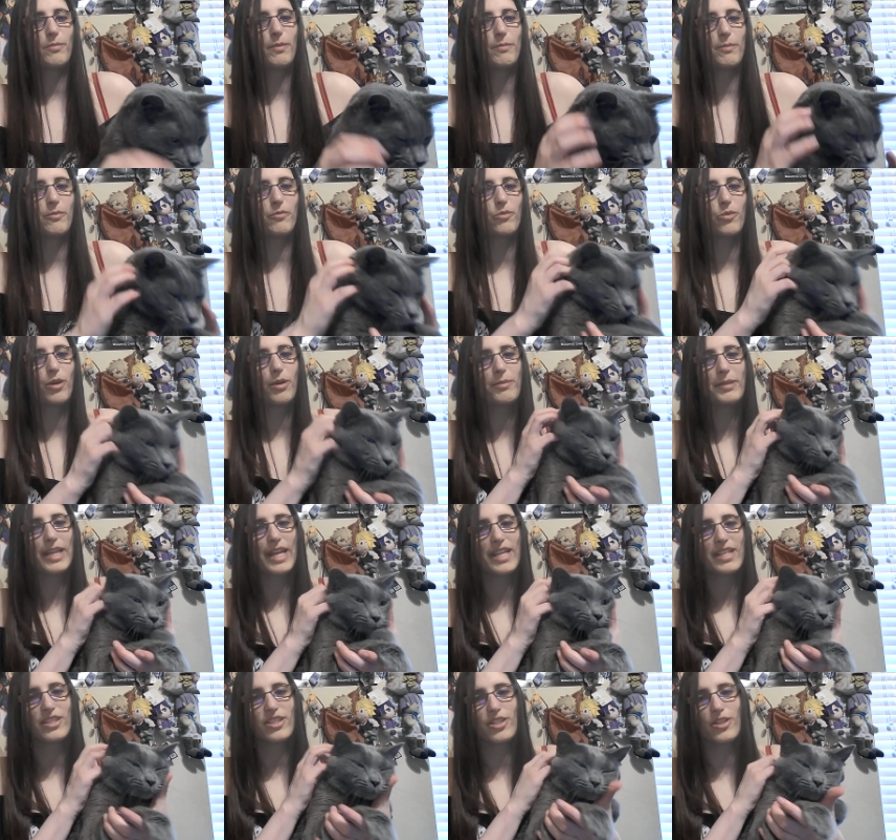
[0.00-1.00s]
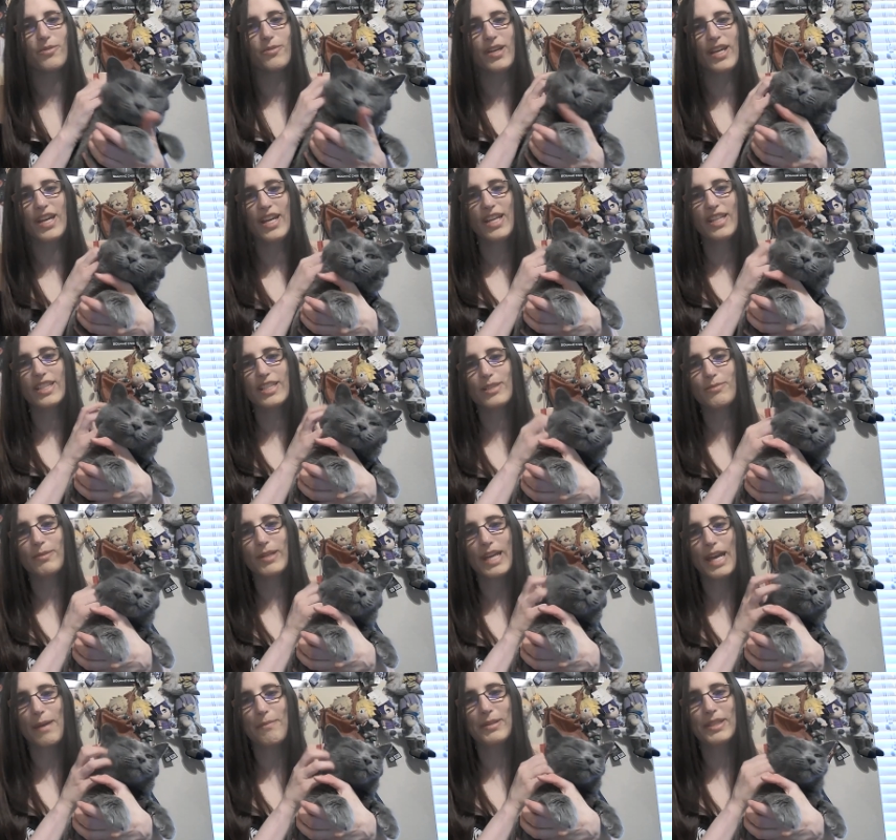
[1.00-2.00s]
But before we get into this
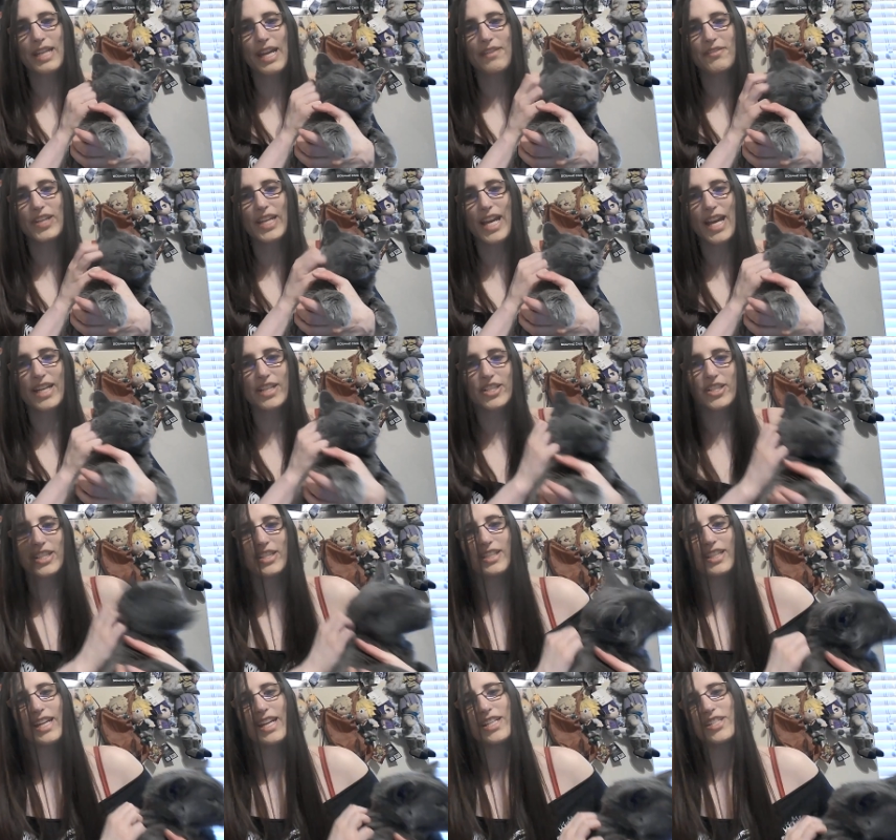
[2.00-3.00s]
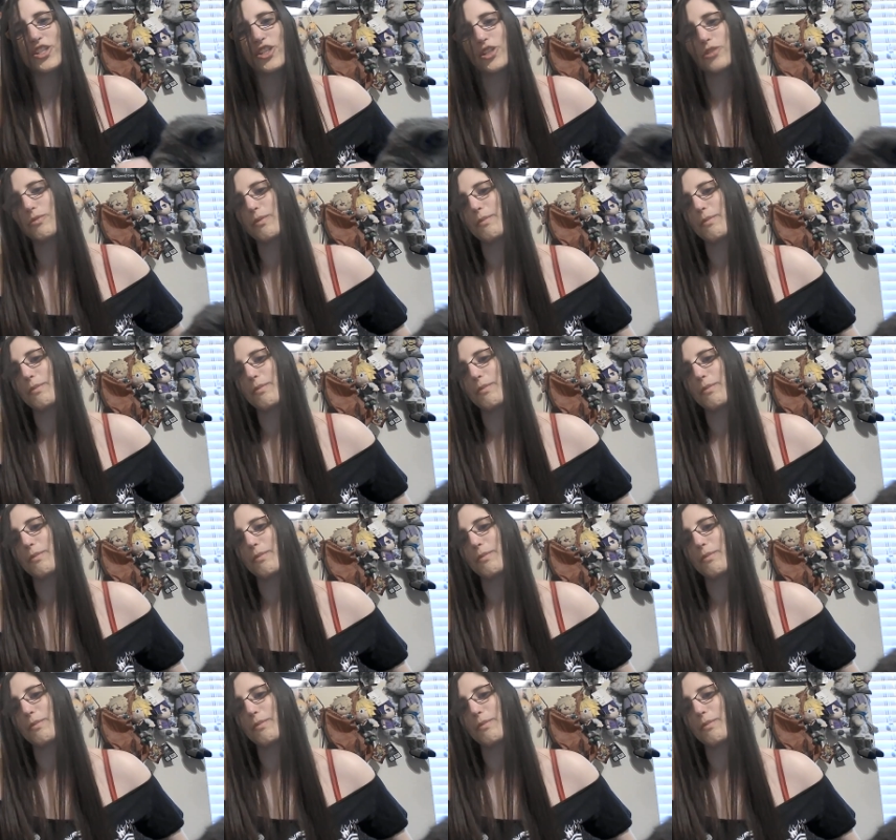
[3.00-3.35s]
recap and live reaction, let us just